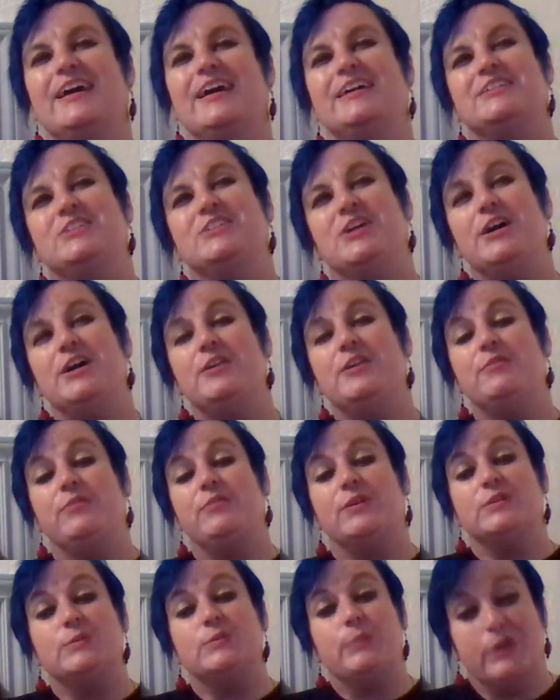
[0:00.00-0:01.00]
China
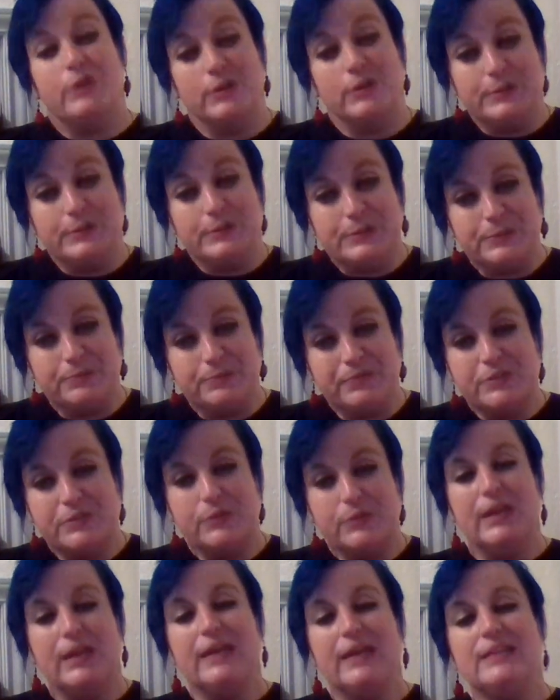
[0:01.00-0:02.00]
falls apart.
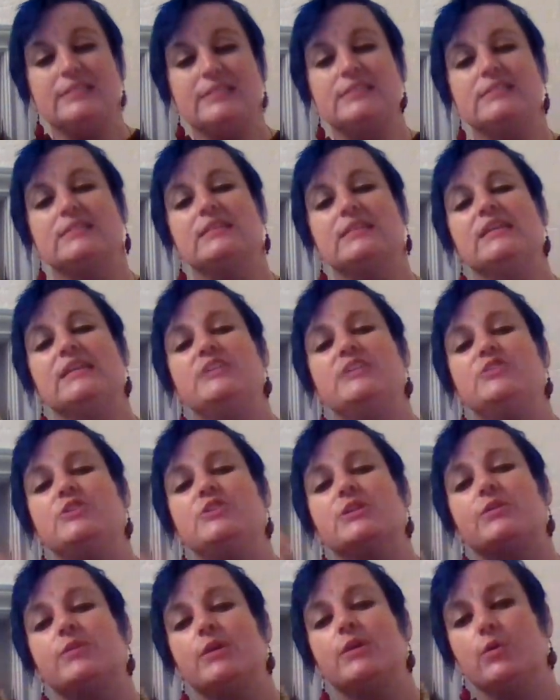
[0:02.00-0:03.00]
So it has this
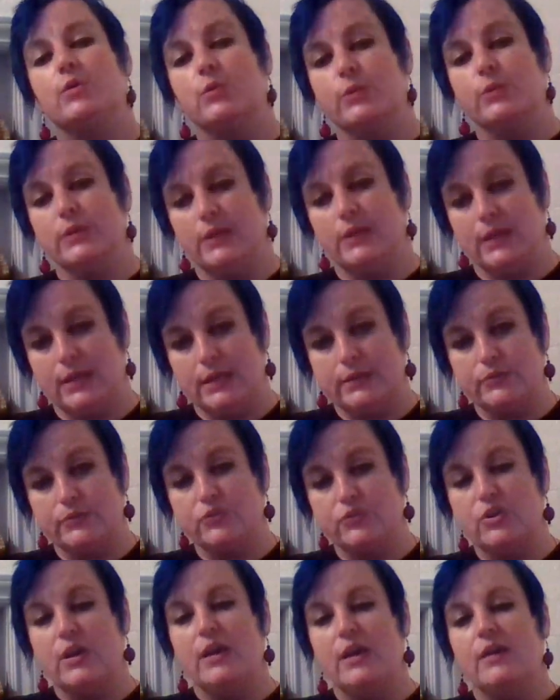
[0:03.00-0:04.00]
legendary golden
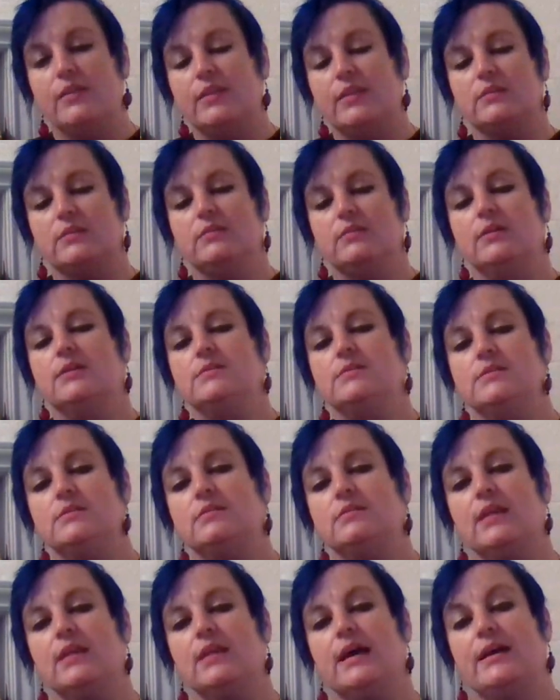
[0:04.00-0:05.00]
age that
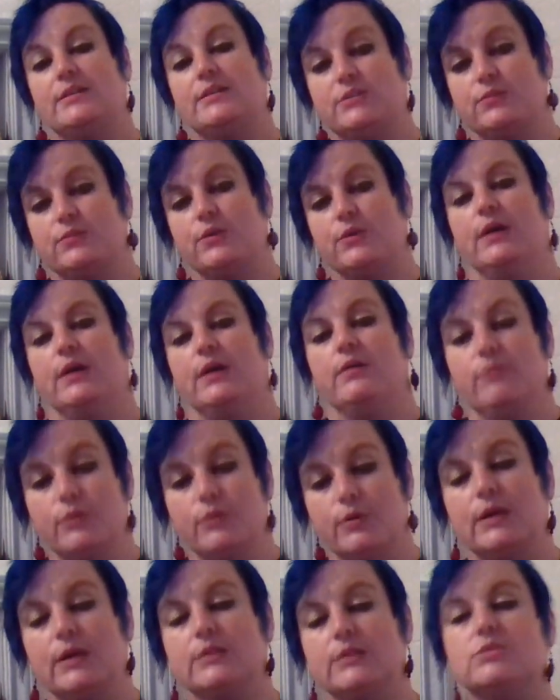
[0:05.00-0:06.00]
doesn't last
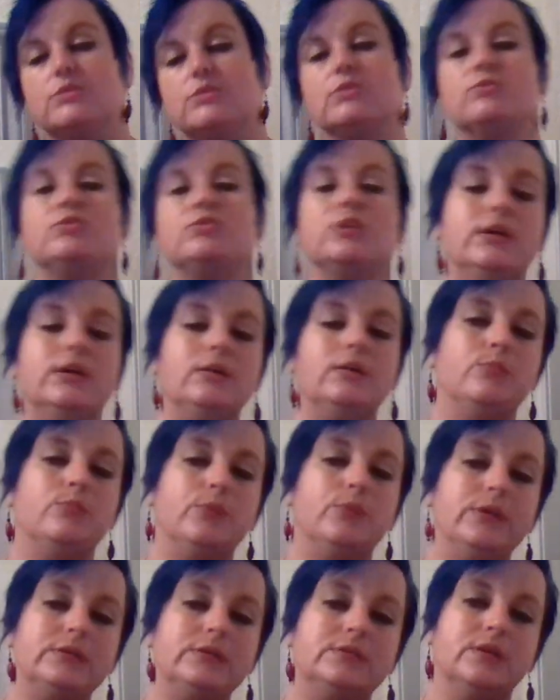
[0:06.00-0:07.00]
forever. And so China
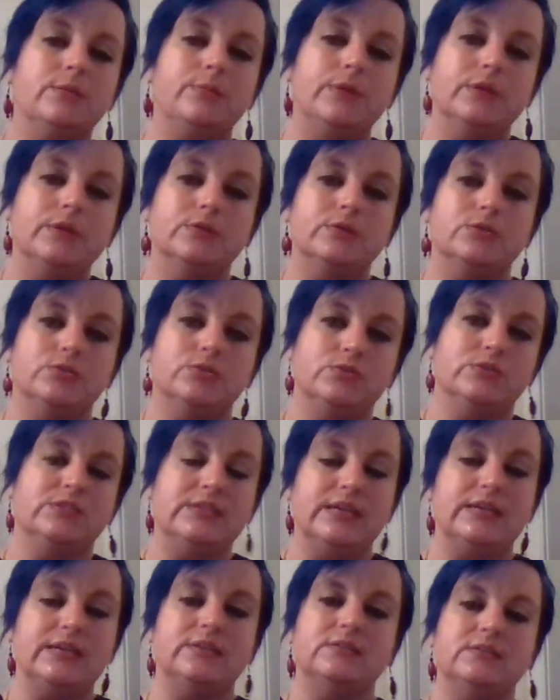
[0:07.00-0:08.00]
breaks up into
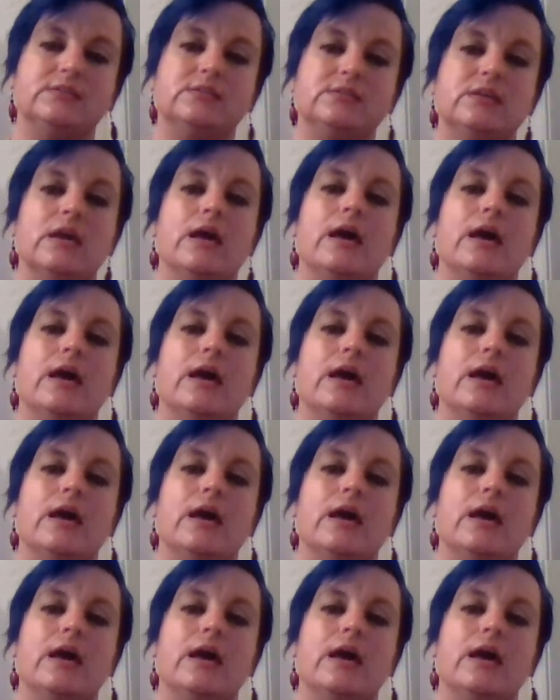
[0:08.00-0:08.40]
states.